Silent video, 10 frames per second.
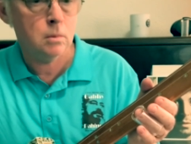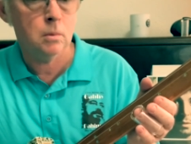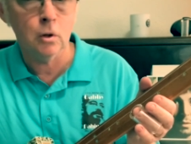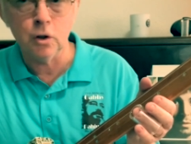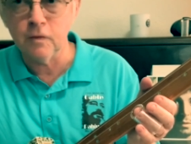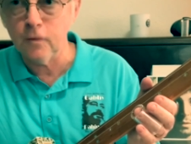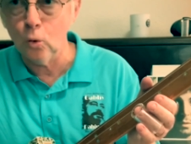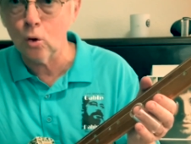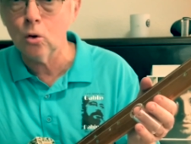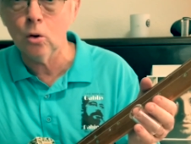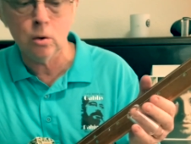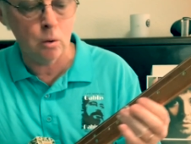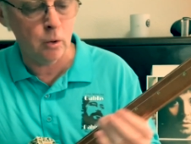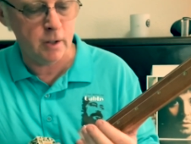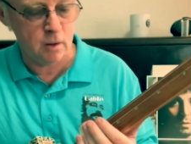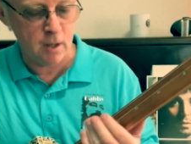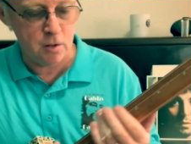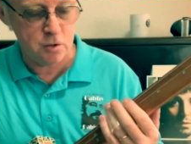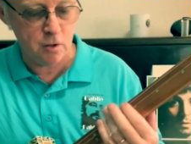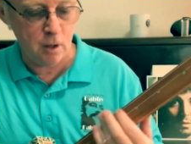on your 4 chord, or you can go
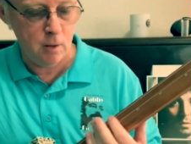to the,